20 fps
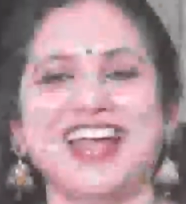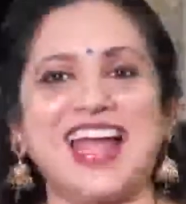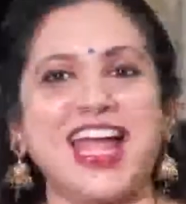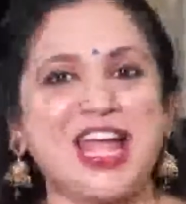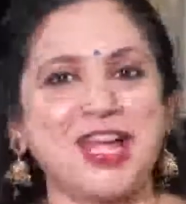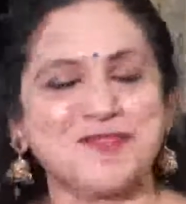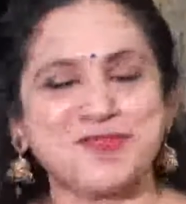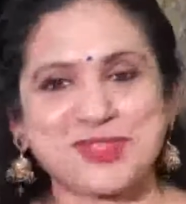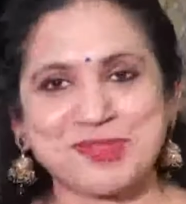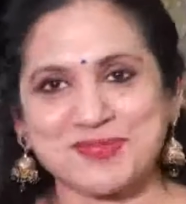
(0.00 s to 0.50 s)

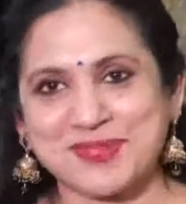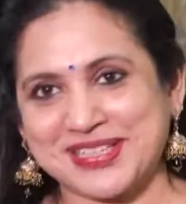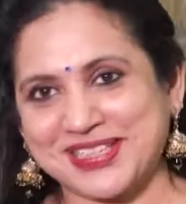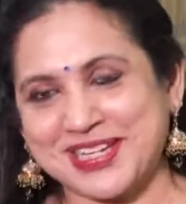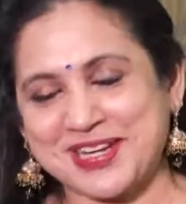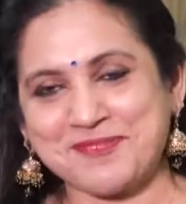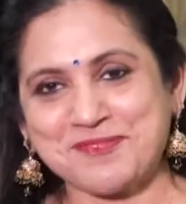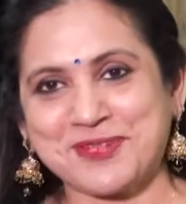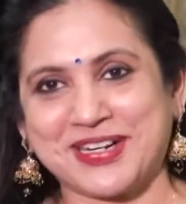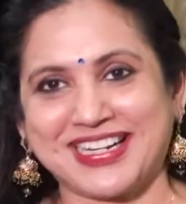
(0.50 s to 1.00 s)
I'm
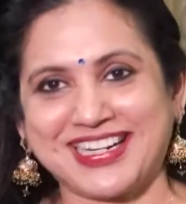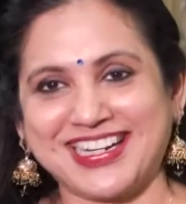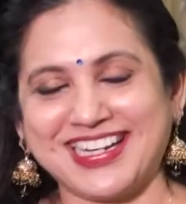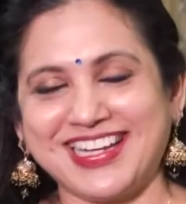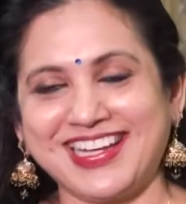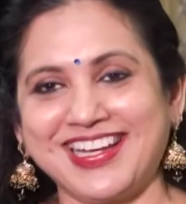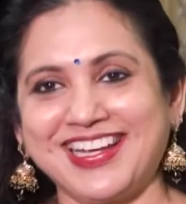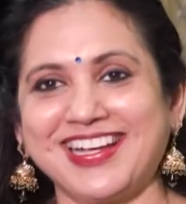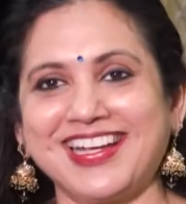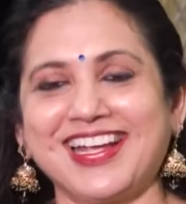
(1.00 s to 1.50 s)
Smita
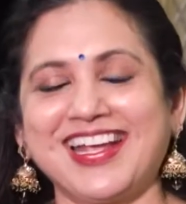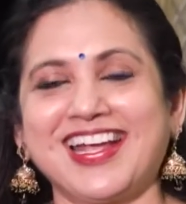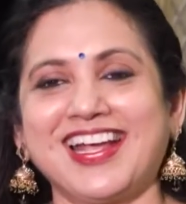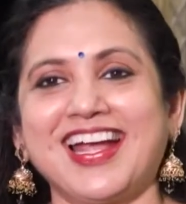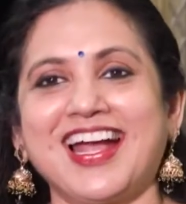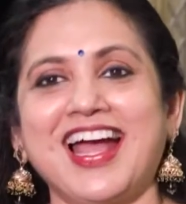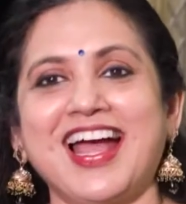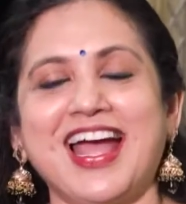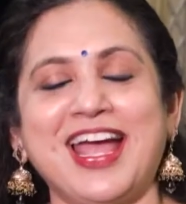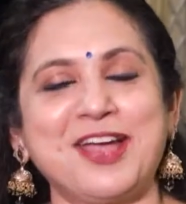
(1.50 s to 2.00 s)
Paili.
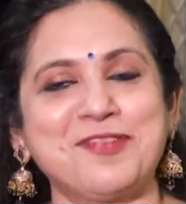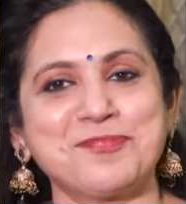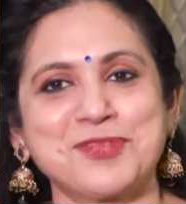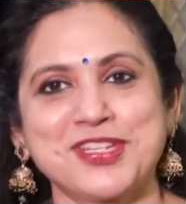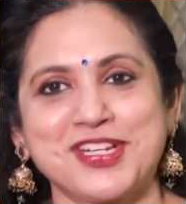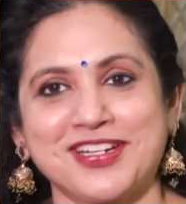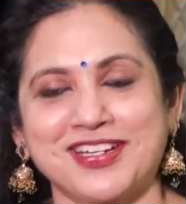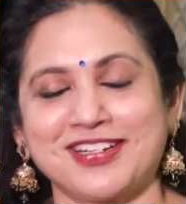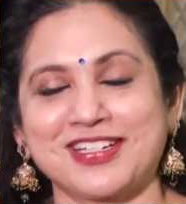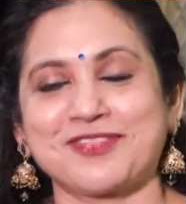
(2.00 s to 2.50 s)
I'm
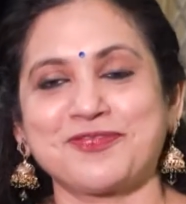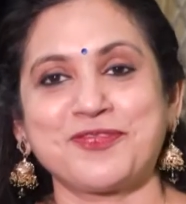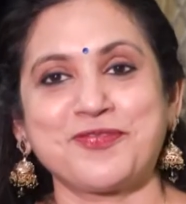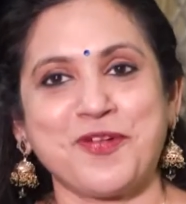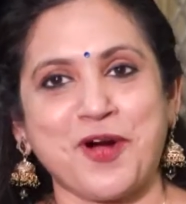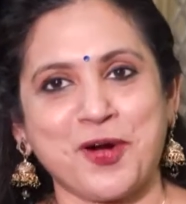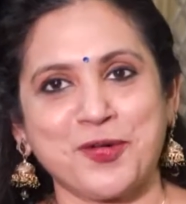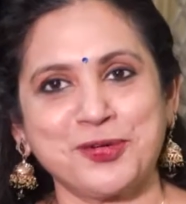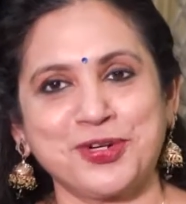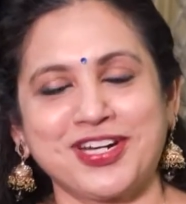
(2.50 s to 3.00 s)
the
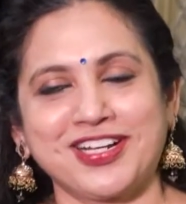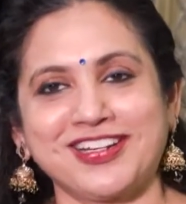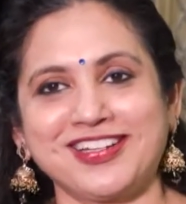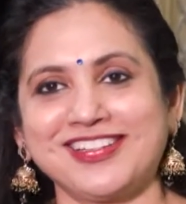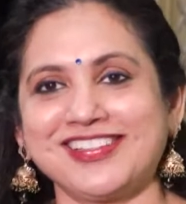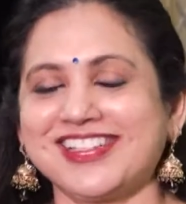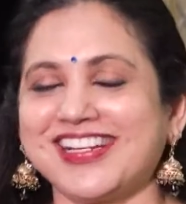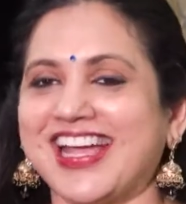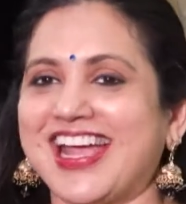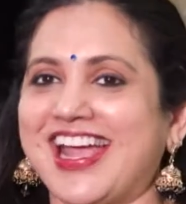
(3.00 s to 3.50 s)
founder
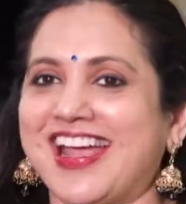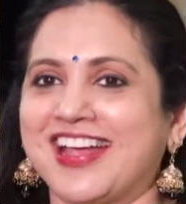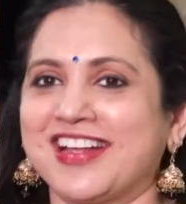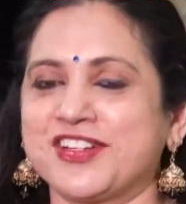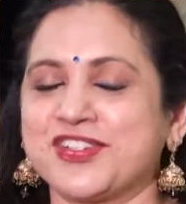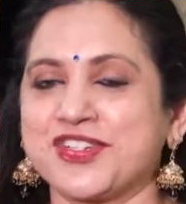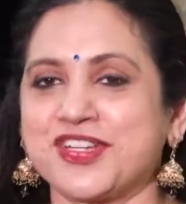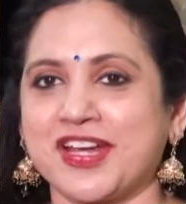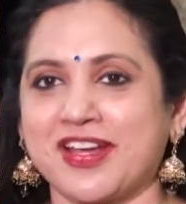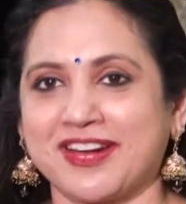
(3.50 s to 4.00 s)

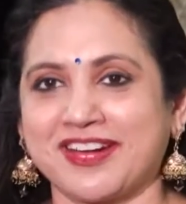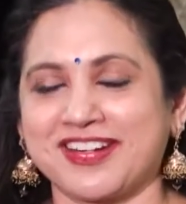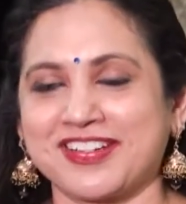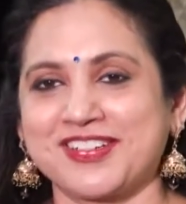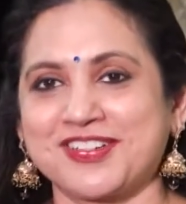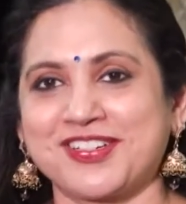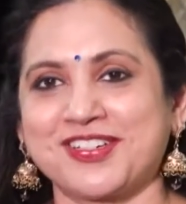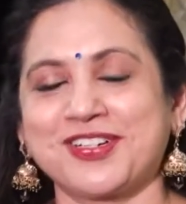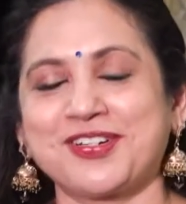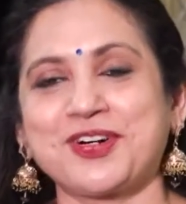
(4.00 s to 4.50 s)
and
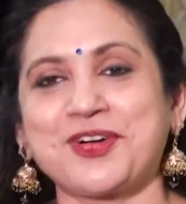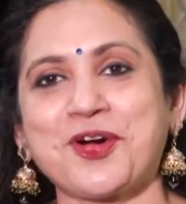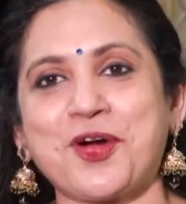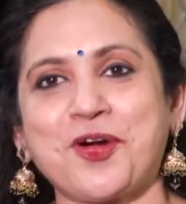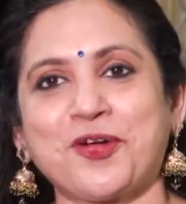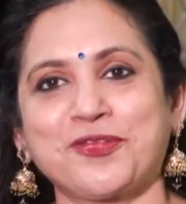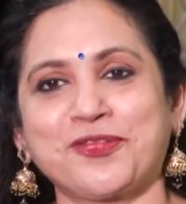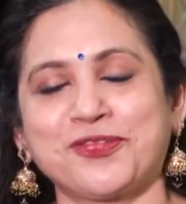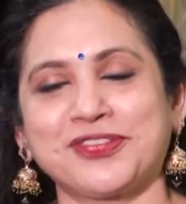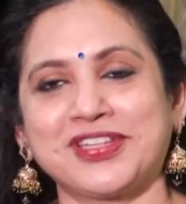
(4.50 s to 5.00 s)
director
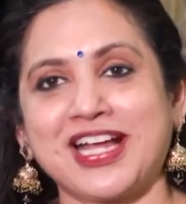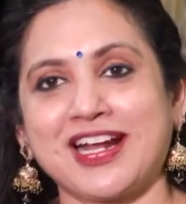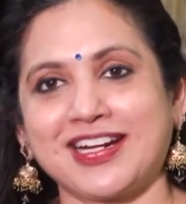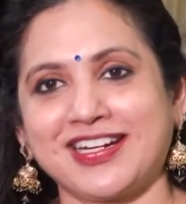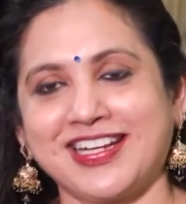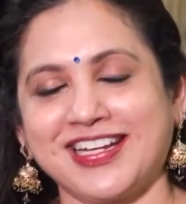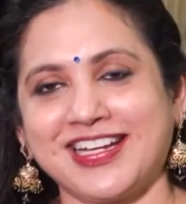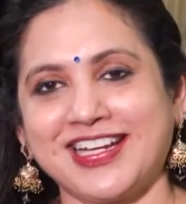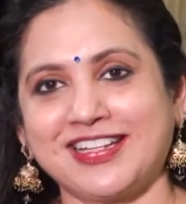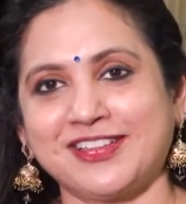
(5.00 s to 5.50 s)
of
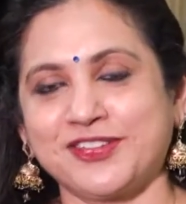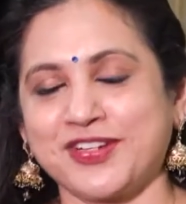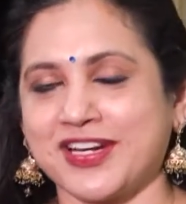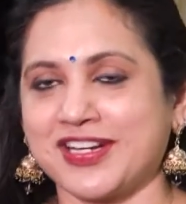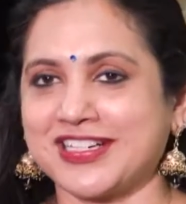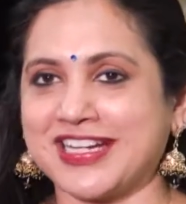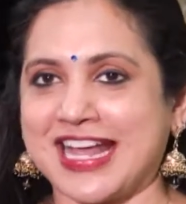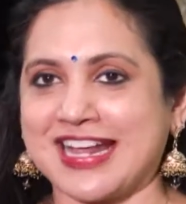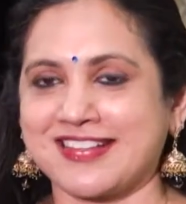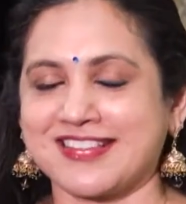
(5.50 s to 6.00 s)
Natya Kendra
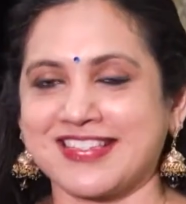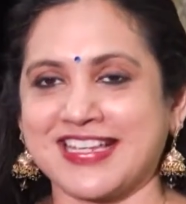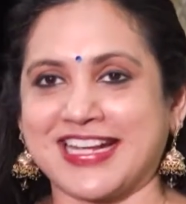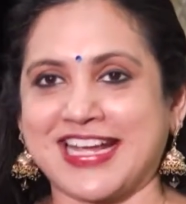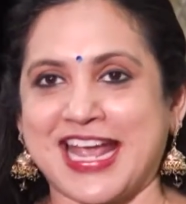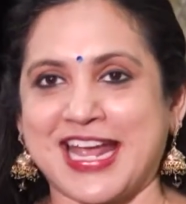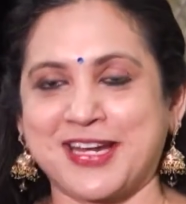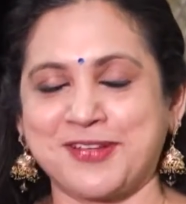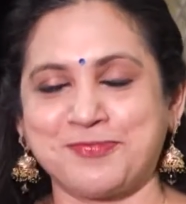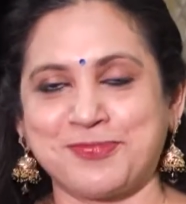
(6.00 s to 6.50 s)
Dance
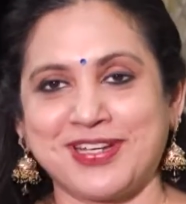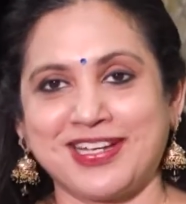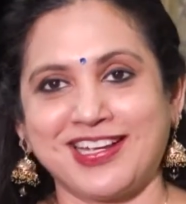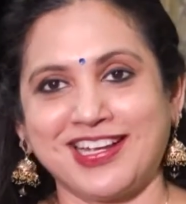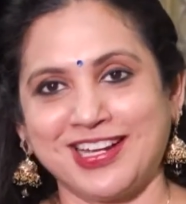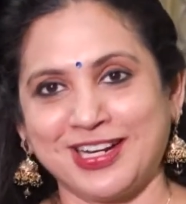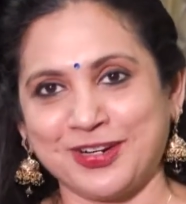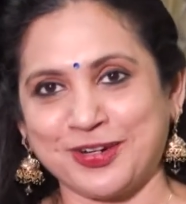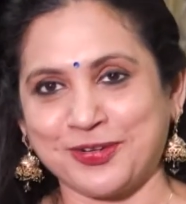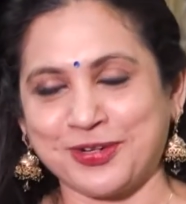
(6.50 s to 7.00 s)
Academy
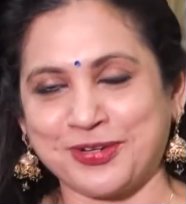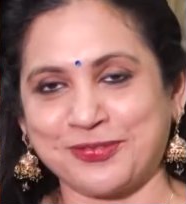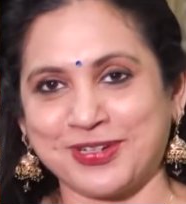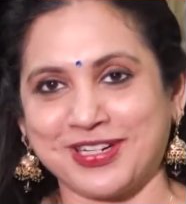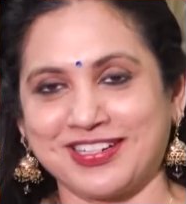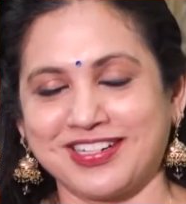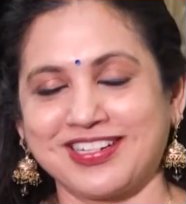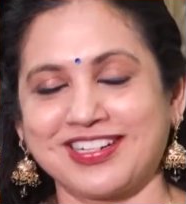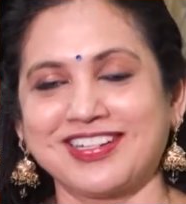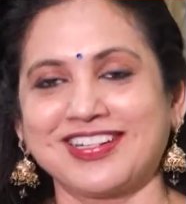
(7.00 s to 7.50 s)
in Louisville.